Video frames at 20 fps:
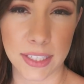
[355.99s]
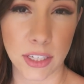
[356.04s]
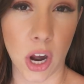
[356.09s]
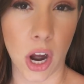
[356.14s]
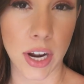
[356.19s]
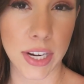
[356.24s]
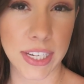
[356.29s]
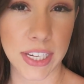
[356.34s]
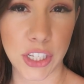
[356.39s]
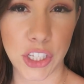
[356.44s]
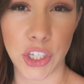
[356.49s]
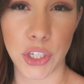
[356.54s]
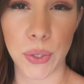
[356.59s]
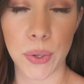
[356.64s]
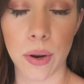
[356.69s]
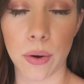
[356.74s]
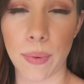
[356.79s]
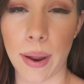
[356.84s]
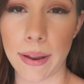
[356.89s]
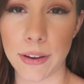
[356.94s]
scar tissue
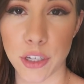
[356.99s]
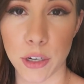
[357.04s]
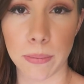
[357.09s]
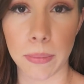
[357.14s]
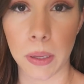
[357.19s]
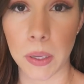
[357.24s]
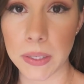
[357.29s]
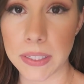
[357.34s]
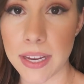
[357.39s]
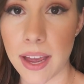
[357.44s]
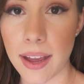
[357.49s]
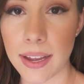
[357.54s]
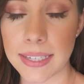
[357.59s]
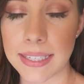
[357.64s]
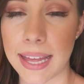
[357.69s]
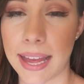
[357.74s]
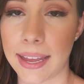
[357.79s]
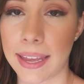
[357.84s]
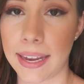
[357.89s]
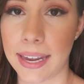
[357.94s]
around your milk ducts
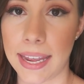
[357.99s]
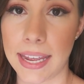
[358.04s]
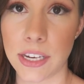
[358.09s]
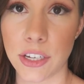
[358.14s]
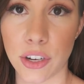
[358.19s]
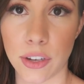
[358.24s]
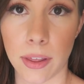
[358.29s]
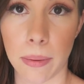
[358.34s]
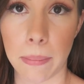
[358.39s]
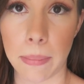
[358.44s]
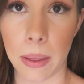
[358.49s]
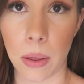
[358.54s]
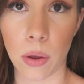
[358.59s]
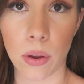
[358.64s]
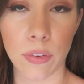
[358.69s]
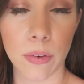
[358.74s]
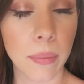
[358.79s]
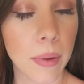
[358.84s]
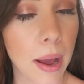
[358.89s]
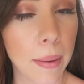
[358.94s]
that can hinder the milk
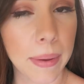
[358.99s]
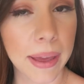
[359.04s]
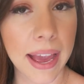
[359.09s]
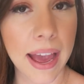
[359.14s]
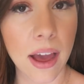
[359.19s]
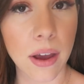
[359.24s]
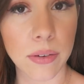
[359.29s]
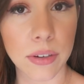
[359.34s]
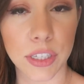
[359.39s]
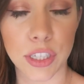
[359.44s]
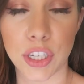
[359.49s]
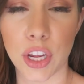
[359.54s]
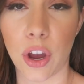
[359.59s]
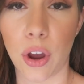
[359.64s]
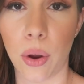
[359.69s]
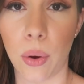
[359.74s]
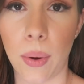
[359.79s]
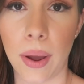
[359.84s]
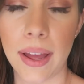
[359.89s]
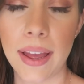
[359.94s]
from coming out.
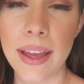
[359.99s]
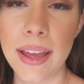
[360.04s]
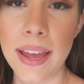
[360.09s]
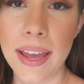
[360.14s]
So